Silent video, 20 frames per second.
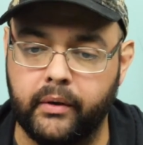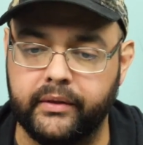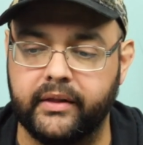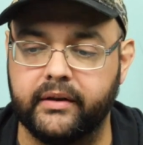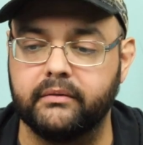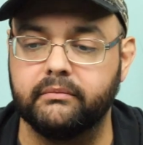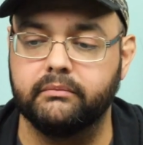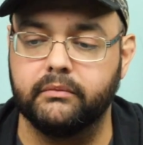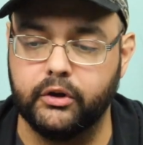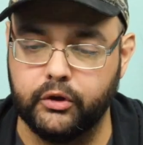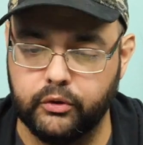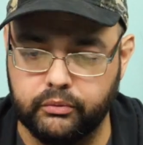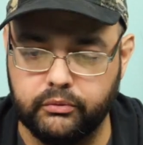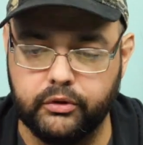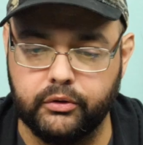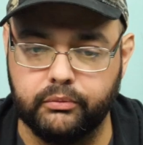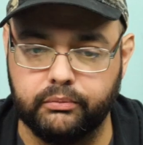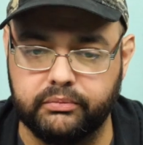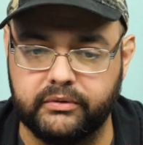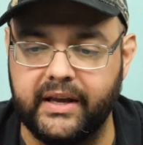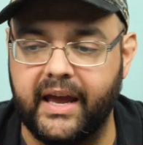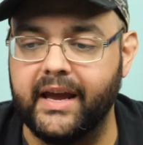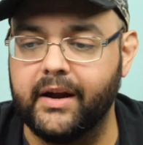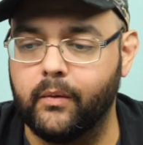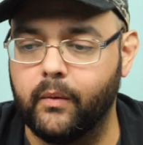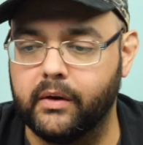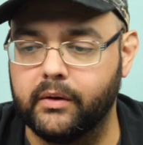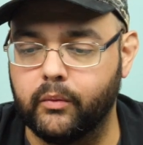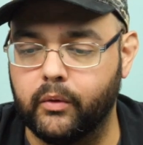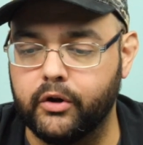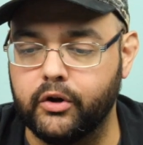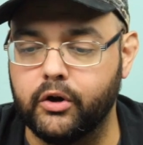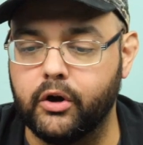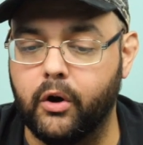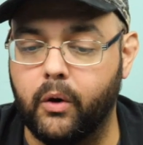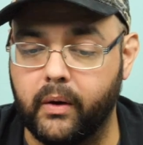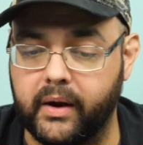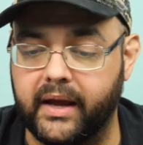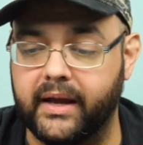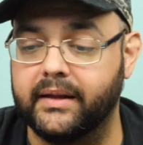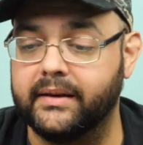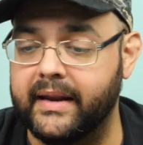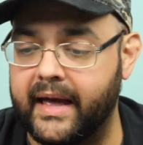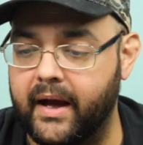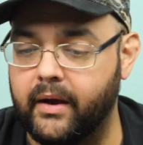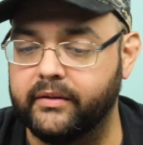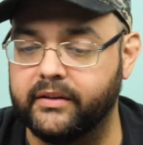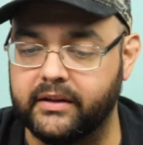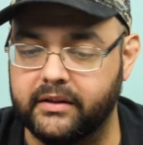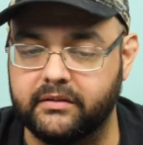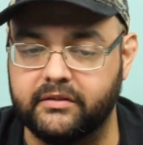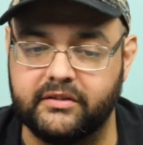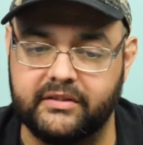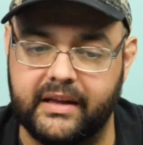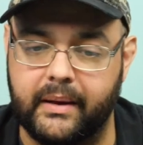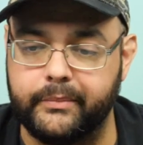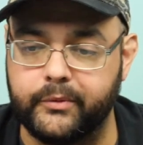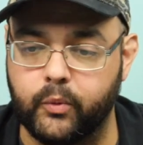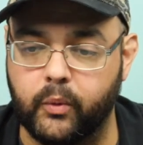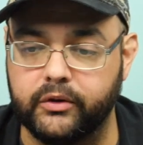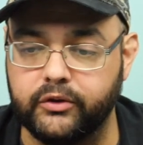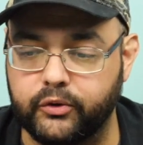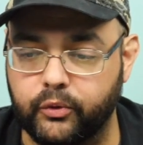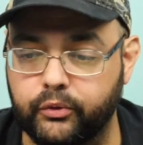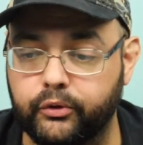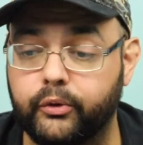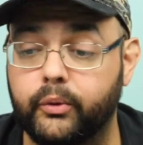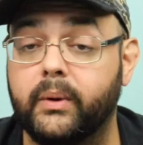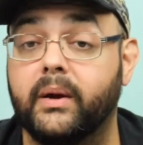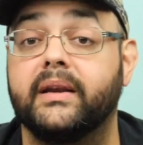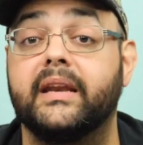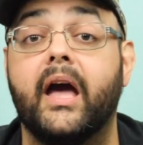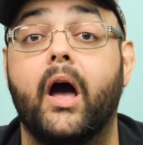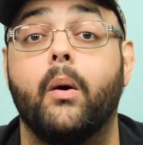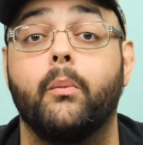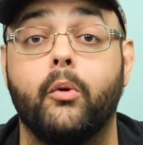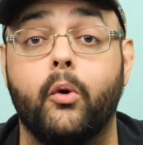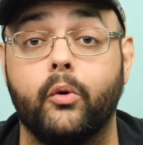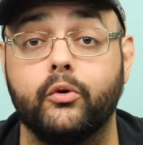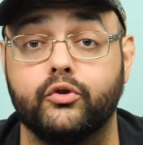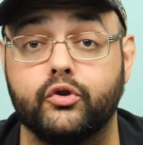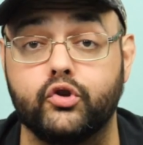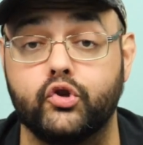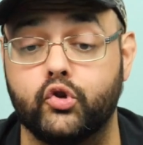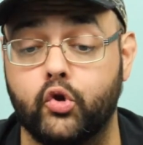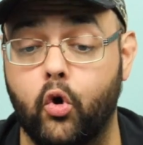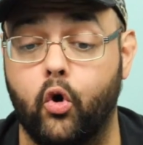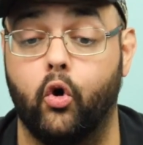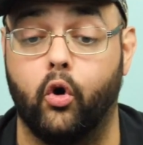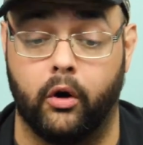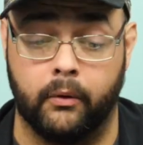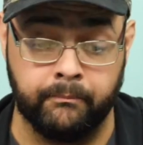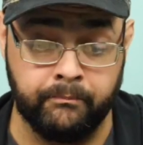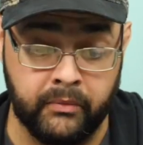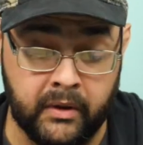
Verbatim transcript: and then you take one where you go, okay, now I did steps 1, 2, and 3, and now I'm going to score